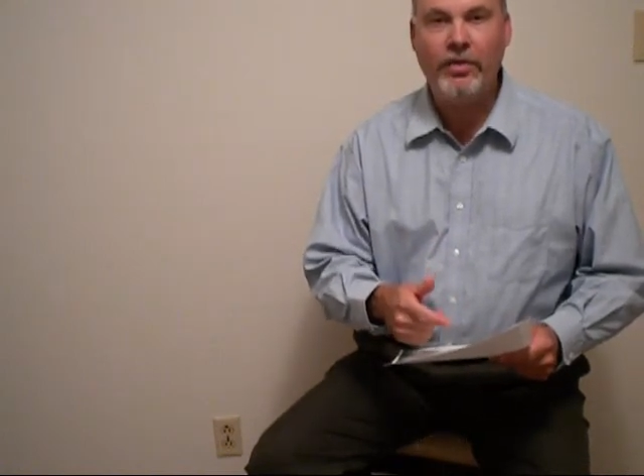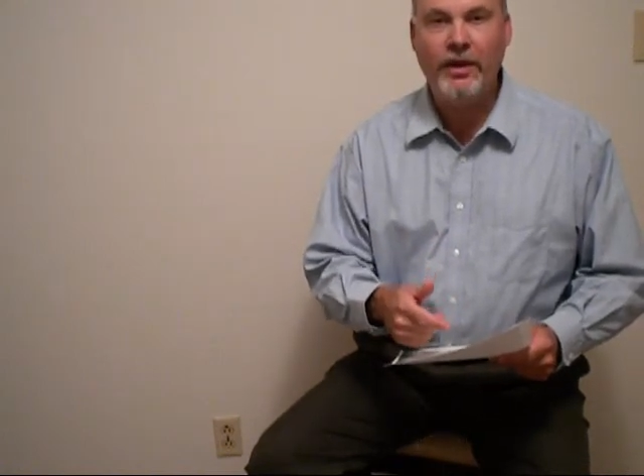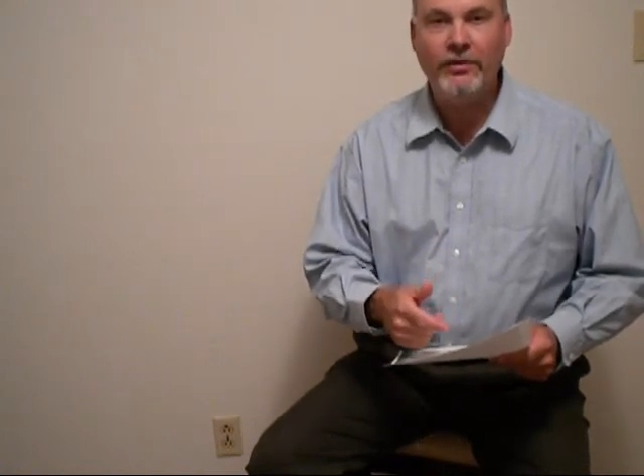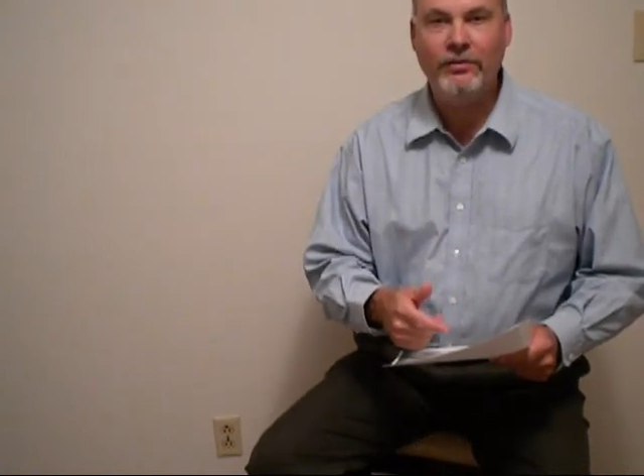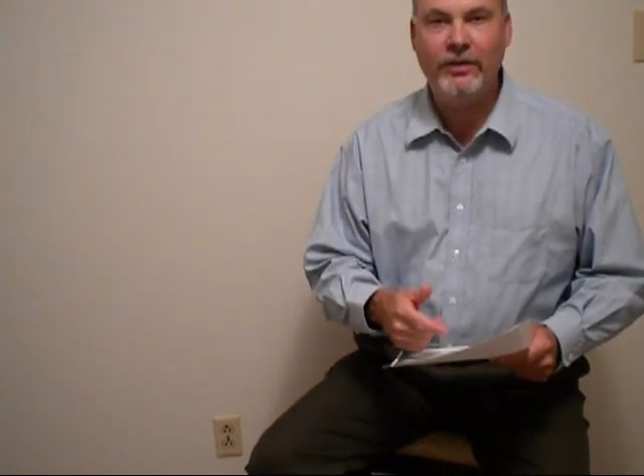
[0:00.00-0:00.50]
the
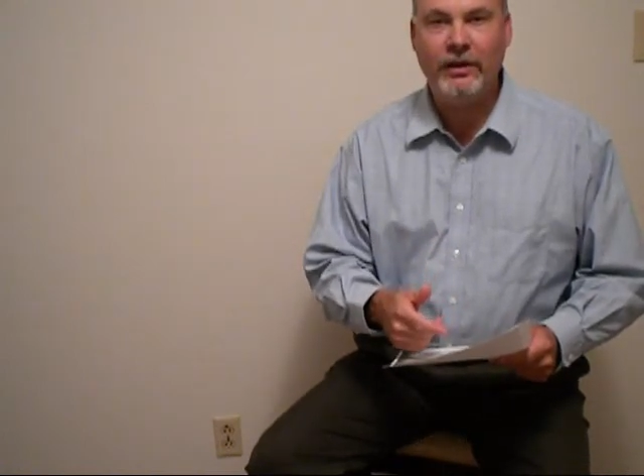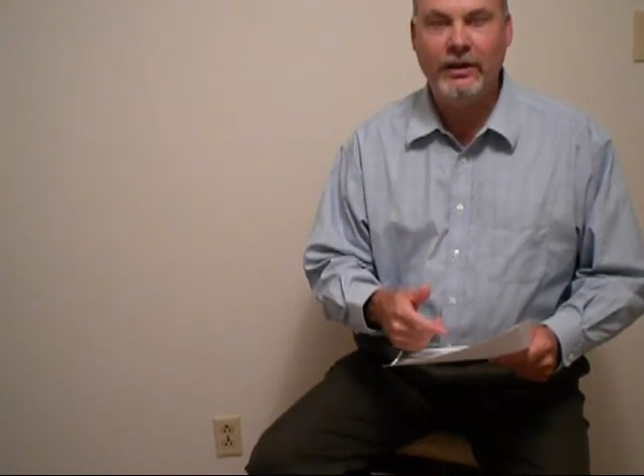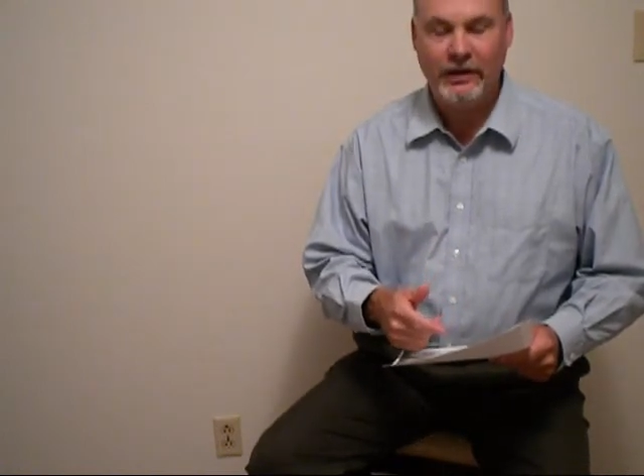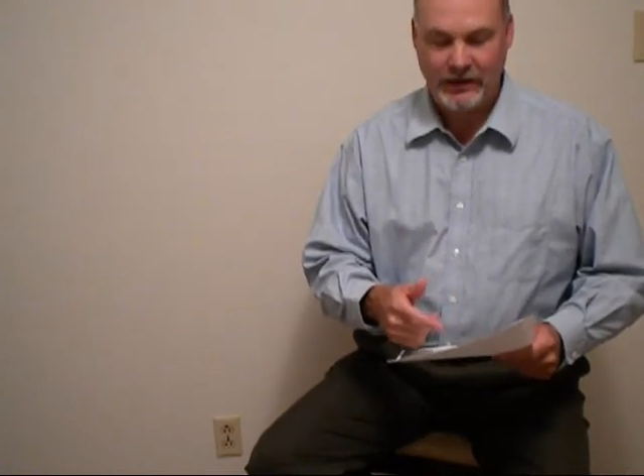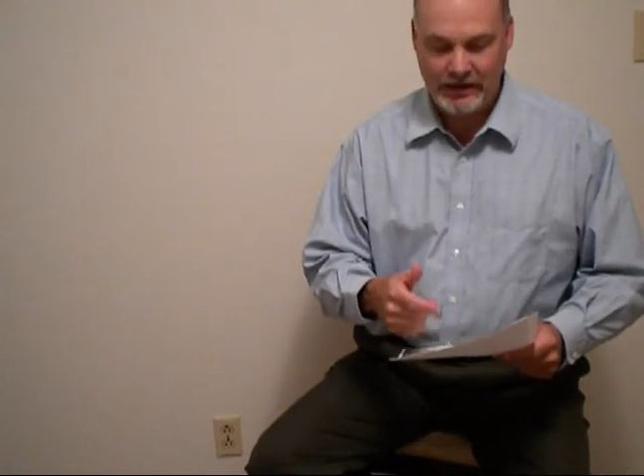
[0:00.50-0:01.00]
things
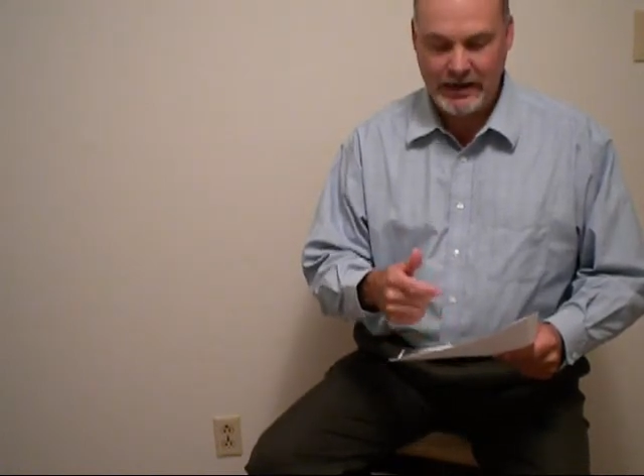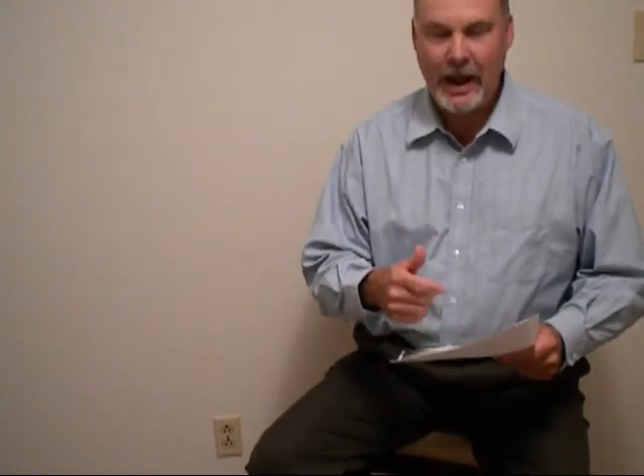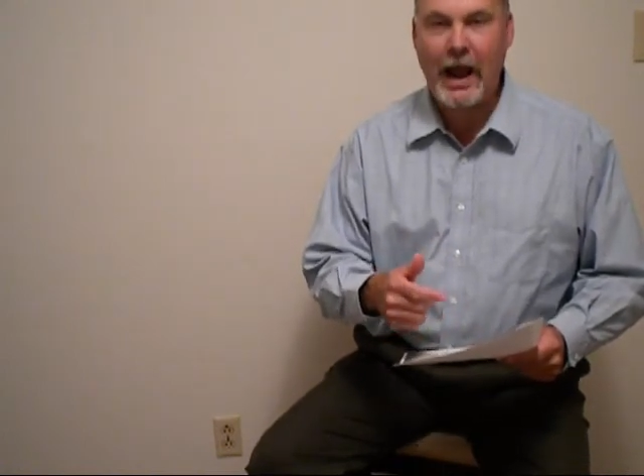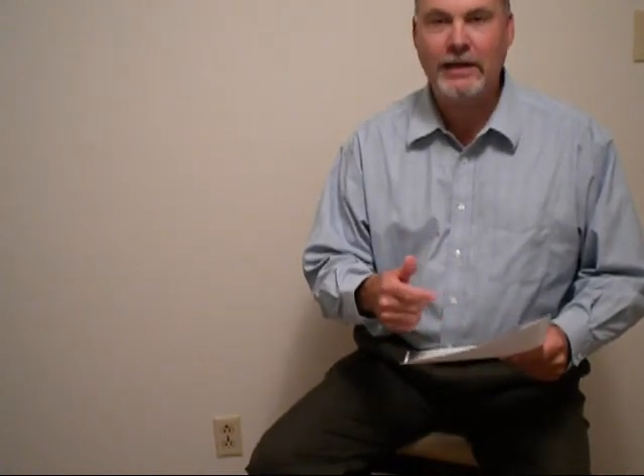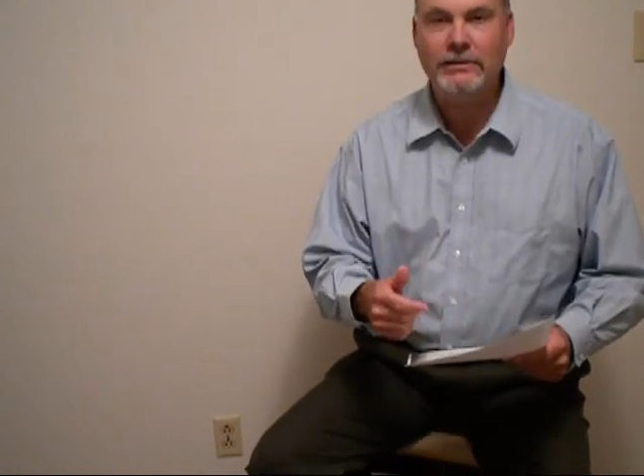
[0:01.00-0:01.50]
that he
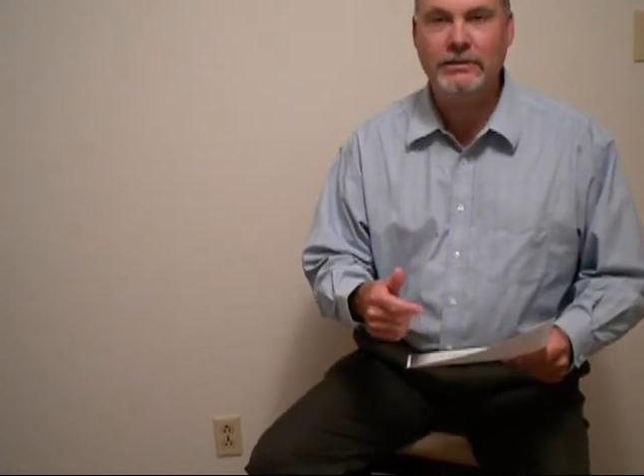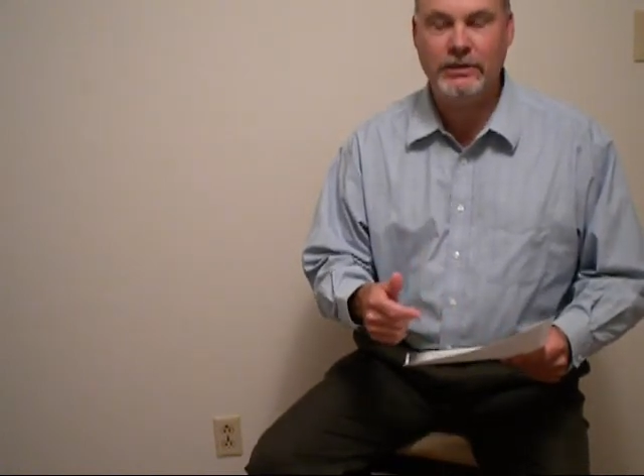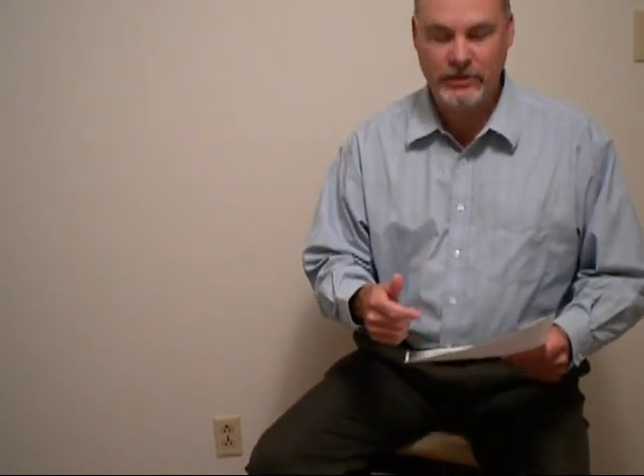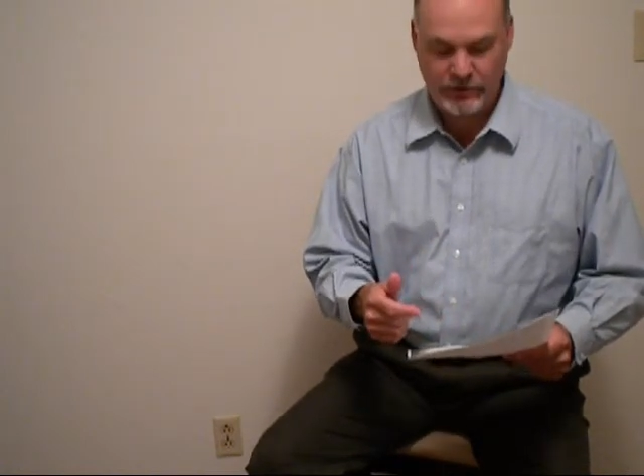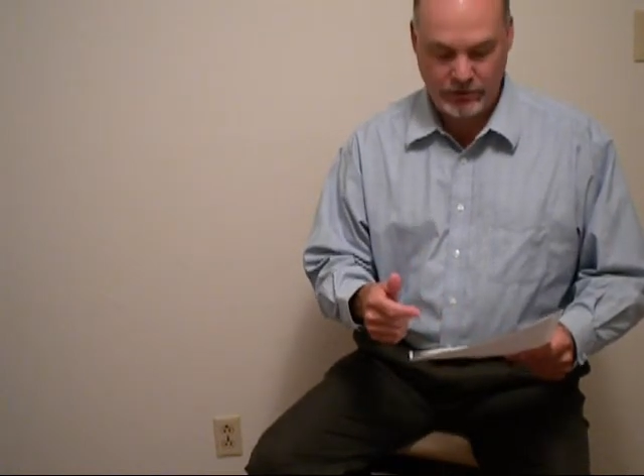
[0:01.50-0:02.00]
has
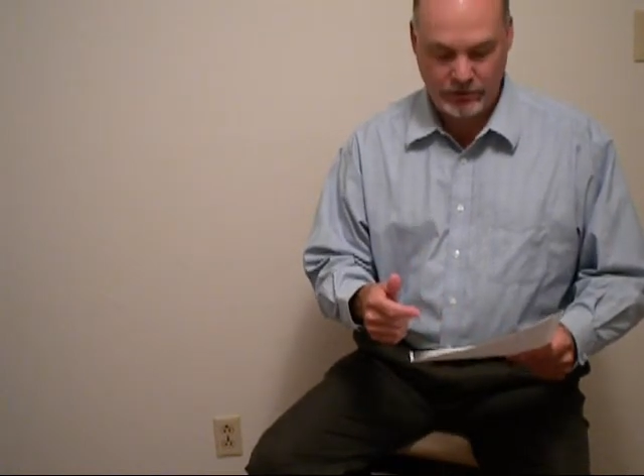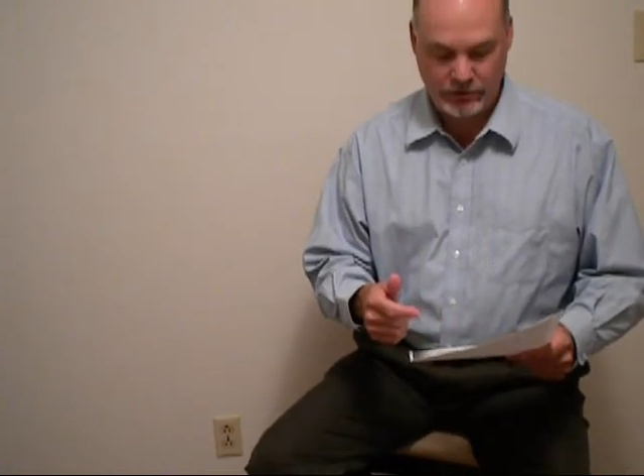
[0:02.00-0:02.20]
to do,